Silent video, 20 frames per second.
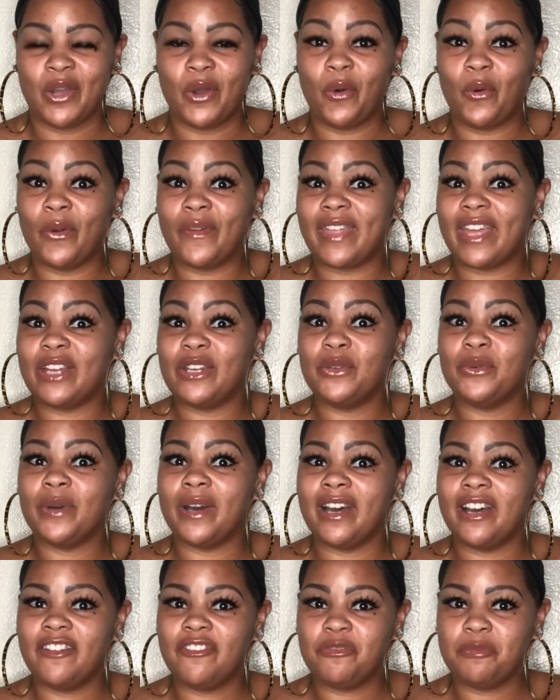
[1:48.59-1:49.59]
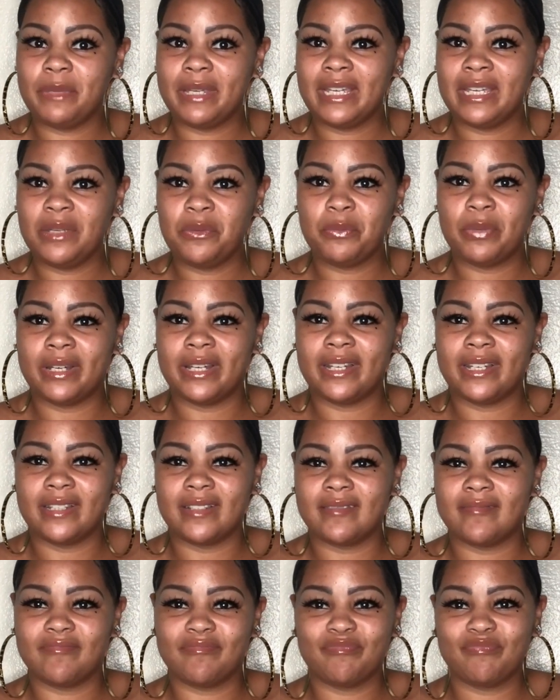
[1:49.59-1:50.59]
Or they knew of me,
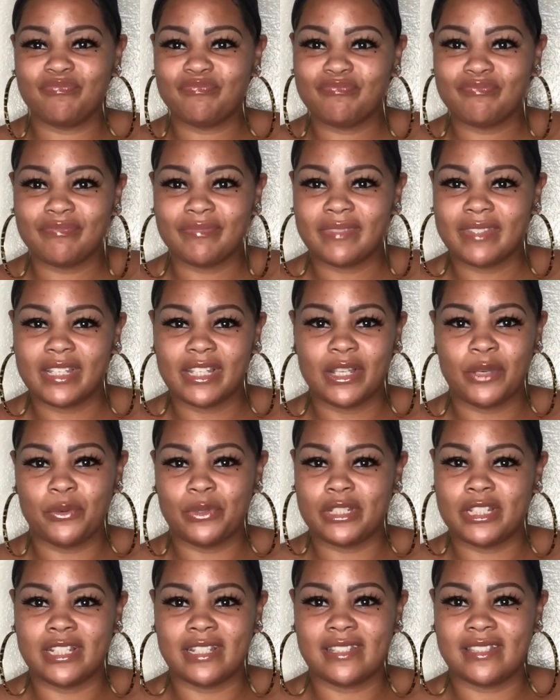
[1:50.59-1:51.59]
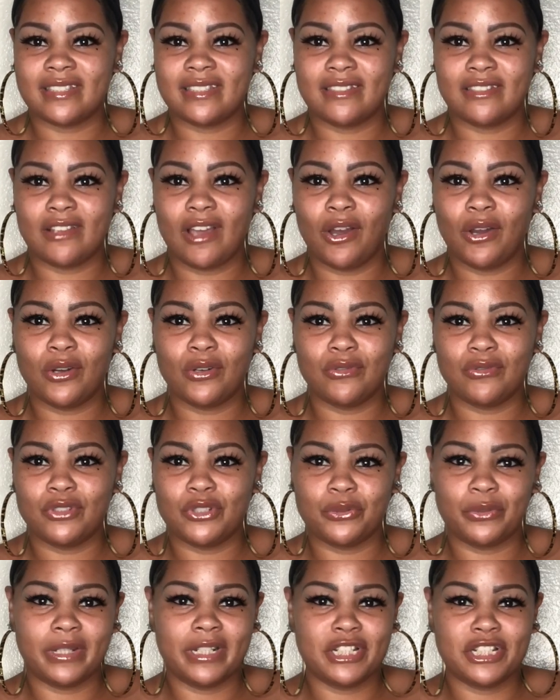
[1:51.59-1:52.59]
but it was just, oh,
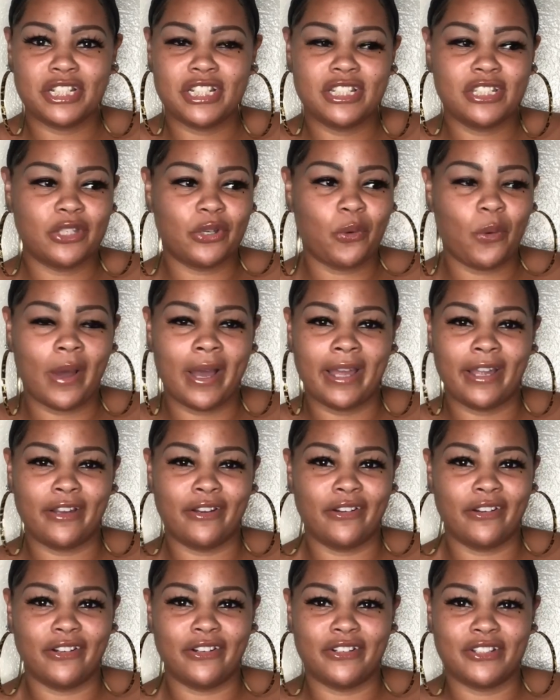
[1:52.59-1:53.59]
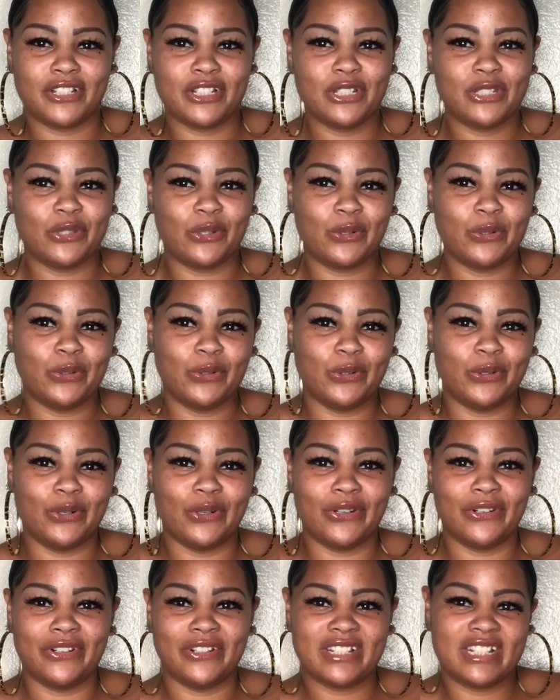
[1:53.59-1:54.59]
Jarita, she's the quiet girl. She's the cool
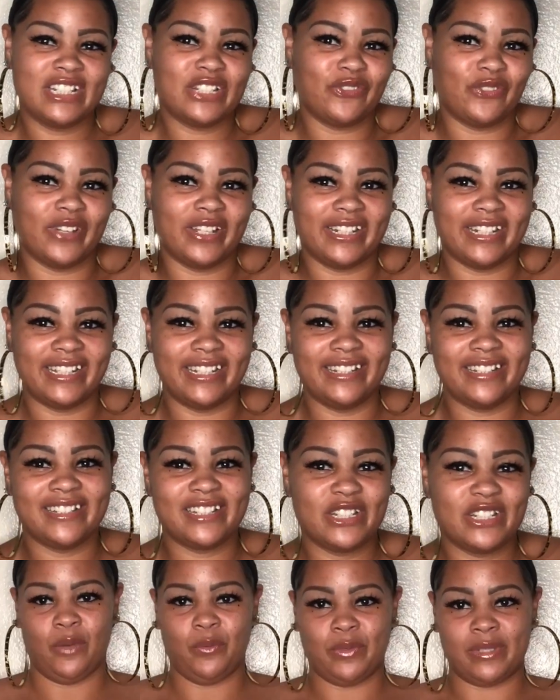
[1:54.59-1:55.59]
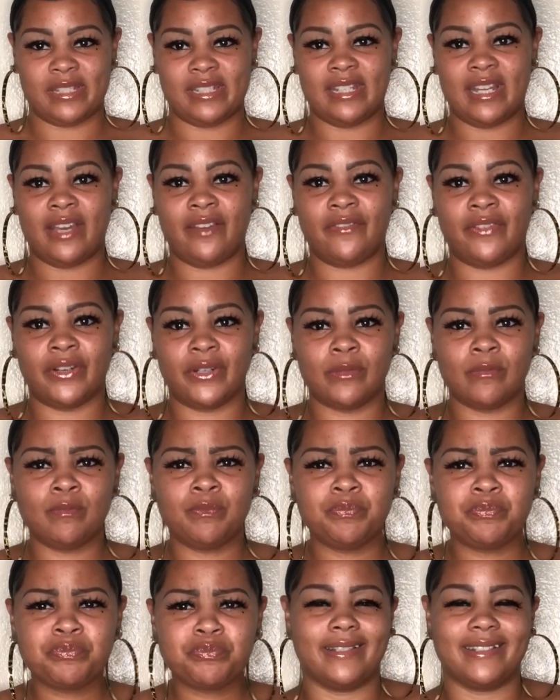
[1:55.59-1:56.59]
girl. She's funny. It was never,
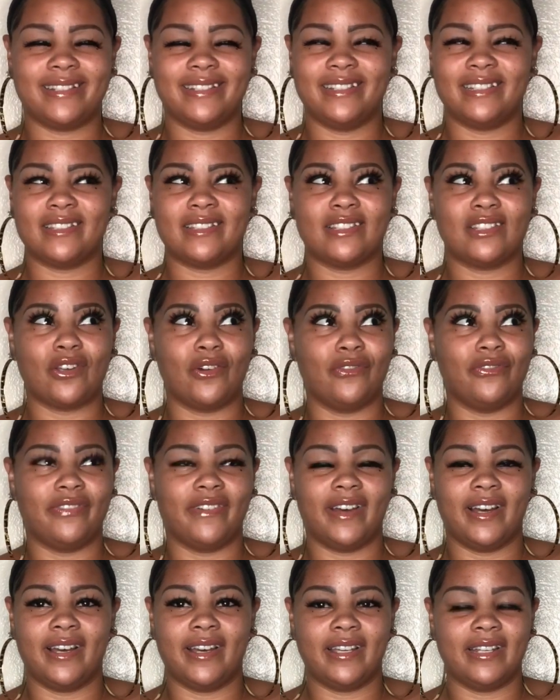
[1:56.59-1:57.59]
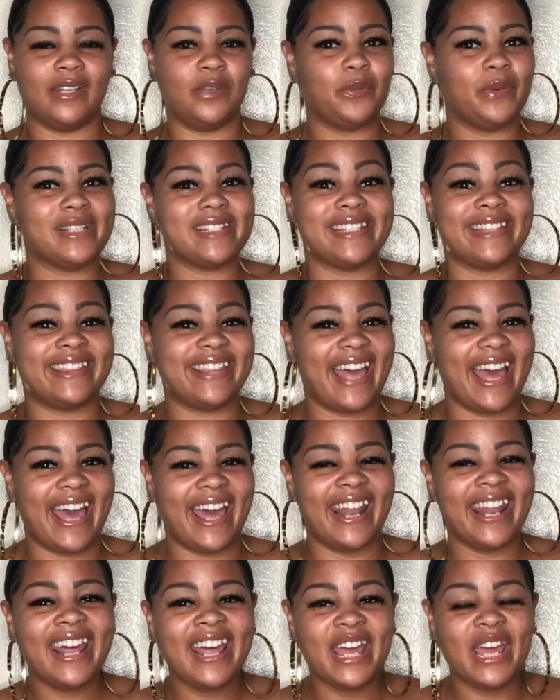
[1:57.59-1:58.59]
she's so fine. It wasn't that.
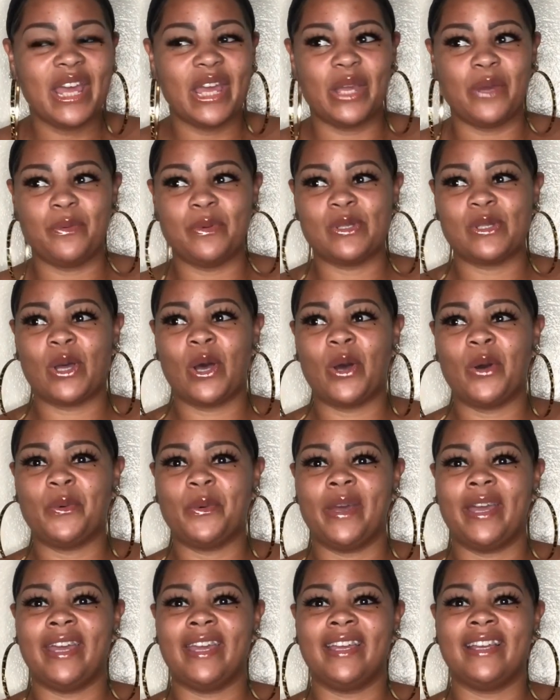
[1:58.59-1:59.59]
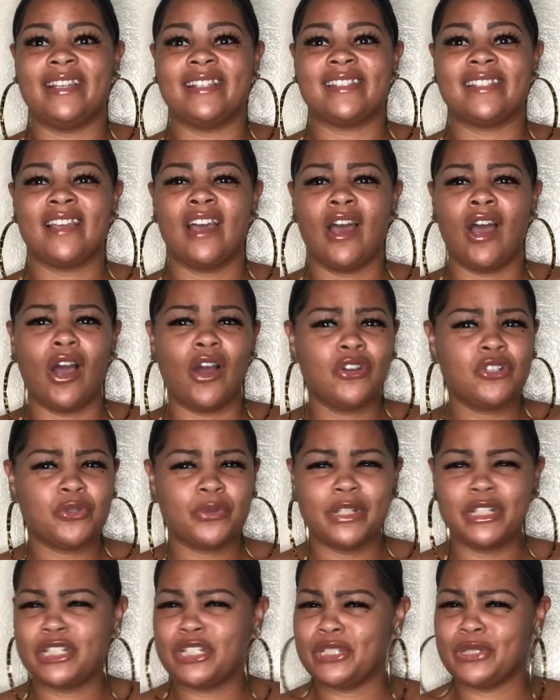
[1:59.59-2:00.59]
It was always, oh,
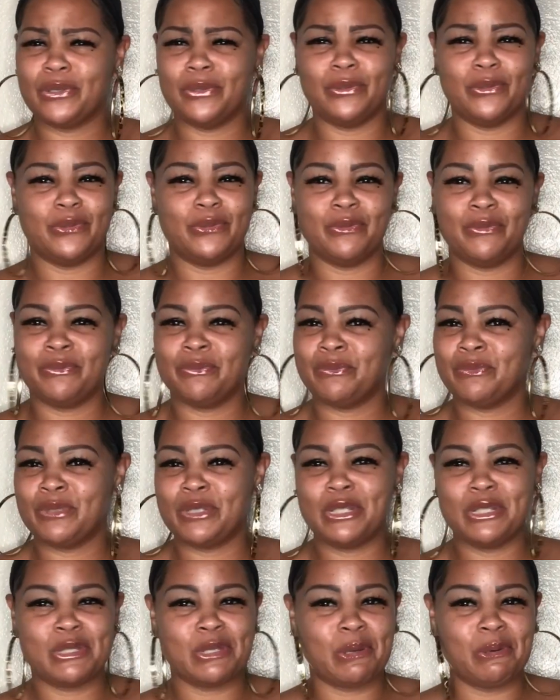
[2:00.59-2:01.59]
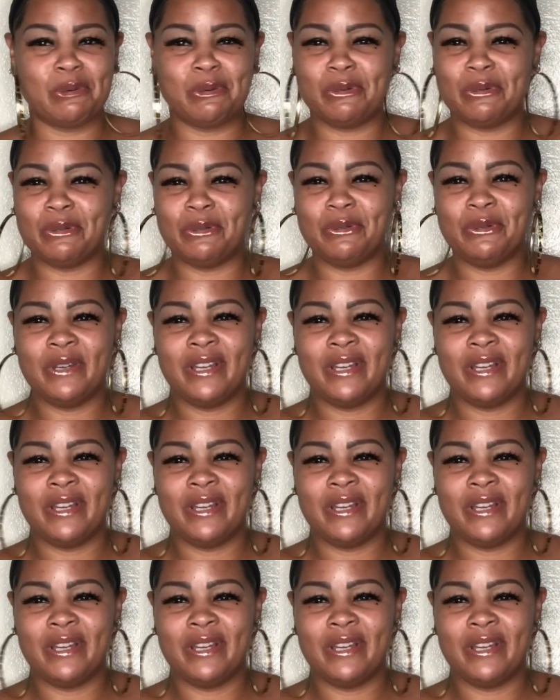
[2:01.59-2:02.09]
Jarita, she's cool. She's so cool.